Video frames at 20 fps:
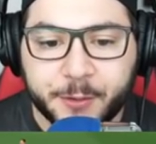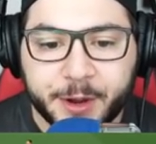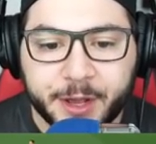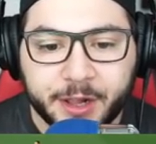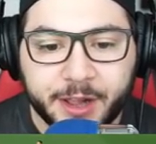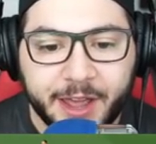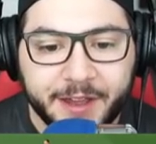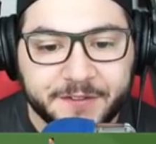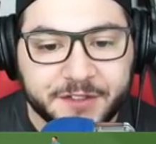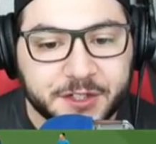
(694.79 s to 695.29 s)

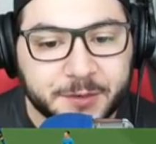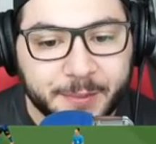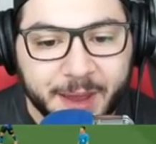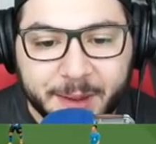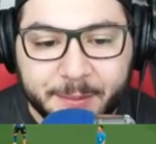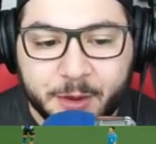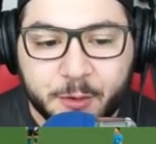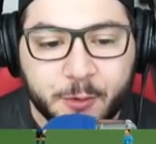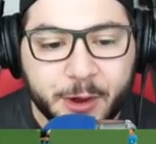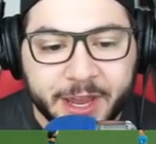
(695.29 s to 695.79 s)
real life, so
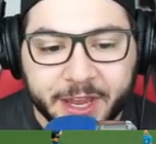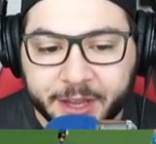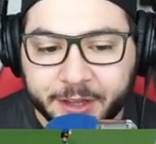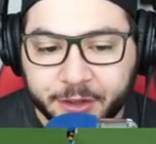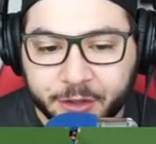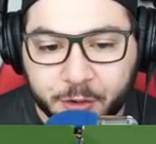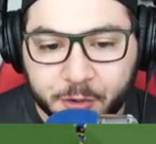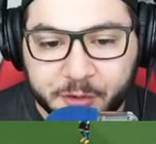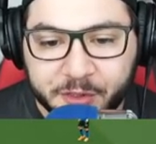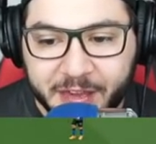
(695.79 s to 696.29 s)
maybe we
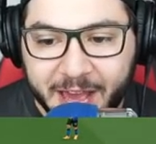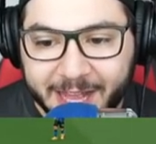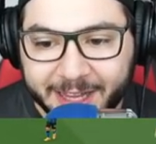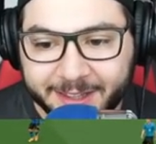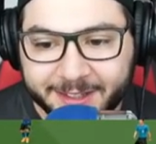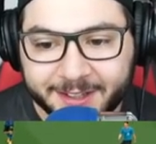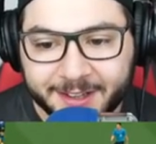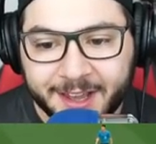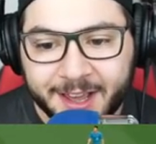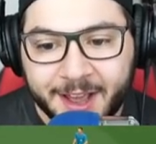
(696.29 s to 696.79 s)
can do
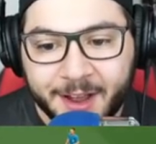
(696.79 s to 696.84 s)
that.